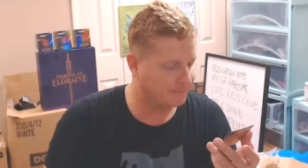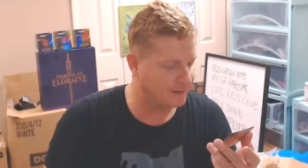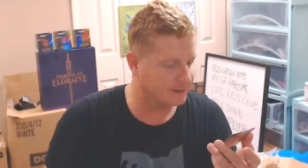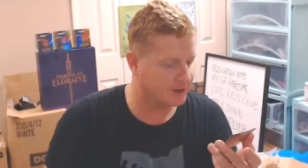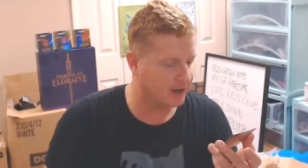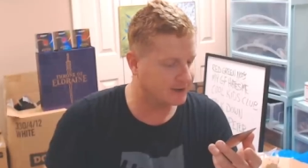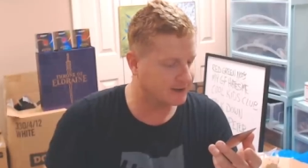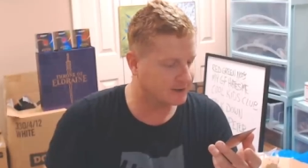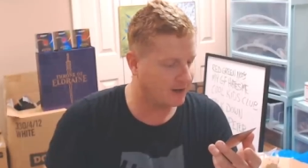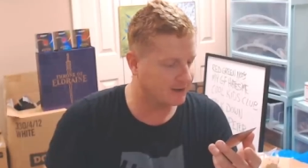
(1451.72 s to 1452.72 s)
player discards
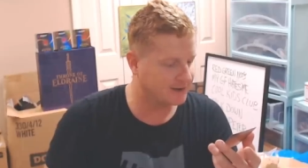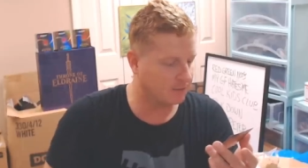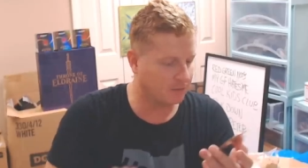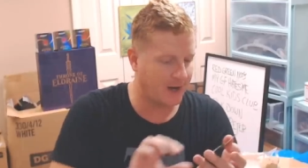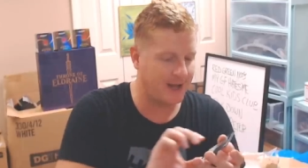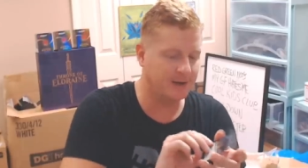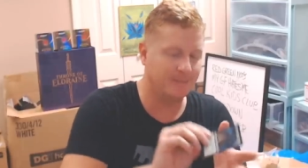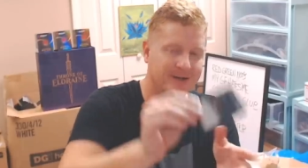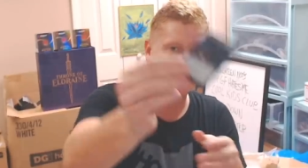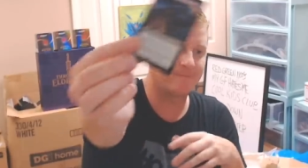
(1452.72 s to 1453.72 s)
X cards at random.
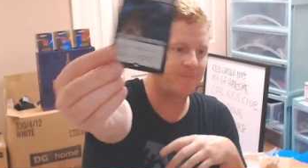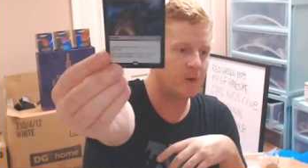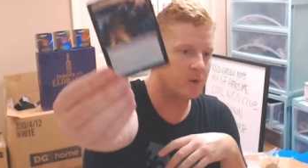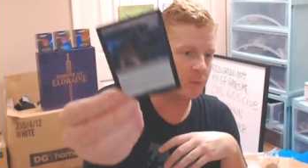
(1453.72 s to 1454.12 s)
It's a foil